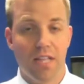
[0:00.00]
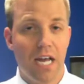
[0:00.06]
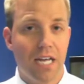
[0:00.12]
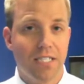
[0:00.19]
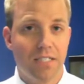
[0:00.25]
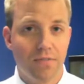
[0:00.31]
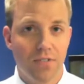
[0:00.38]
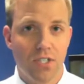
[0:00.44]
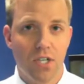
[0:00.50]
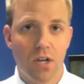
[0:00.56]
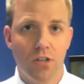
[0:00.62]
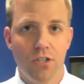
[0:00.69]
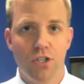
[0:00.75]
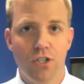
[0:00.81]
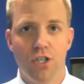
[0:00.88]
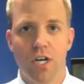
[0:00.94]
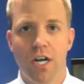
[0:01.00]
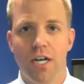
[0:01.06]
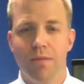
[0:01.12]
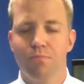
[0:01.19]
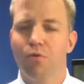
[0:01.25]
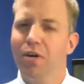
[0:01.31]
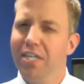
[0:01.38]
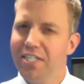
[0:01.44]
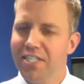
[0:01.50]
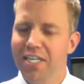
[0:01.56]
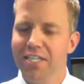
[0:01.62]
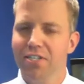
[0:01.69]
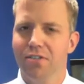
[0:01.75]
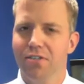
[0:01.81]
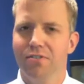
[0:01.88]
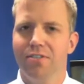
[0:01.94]
Lots of sunshine, pretty
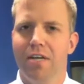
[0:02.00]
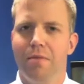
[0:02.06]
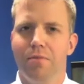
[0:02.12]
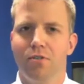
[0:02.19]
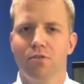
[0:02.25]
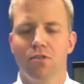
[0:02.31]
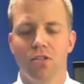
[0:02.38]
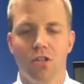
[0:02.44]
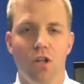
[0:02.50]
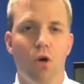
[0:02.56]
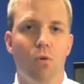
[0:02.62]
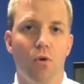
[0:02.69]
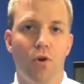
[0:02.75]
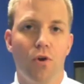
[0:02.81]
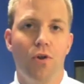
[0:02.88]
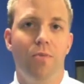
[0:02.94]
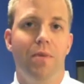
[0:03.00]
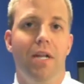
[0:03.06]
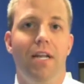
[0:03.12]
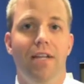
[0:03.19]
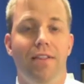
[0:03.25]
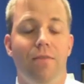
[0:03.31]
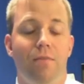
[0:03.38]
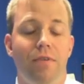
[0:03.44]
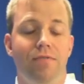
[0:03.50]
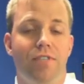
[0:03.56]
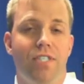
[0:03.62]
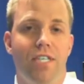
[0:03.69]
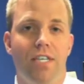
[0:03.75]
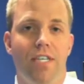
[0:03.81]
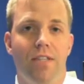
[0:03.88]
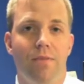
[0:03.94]
seasonal temperatures, lower humidity than we've
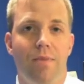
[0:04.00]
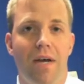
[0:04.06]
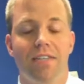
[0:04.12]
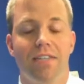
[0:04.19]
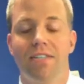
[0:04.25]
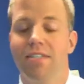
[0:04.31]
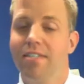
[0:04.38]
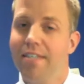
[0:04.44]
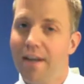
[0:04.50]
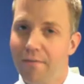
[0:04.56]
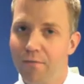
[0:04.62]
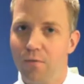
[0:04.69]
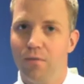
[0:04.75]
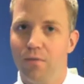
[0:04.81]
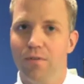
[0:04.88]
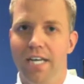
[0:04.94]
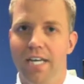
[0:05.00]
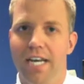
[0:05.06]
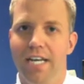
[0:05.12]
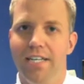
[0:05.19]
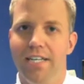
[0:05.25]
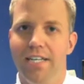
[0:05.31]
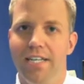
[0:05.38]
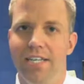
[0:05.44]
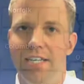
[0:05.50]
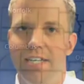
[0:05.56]
seen the past several days.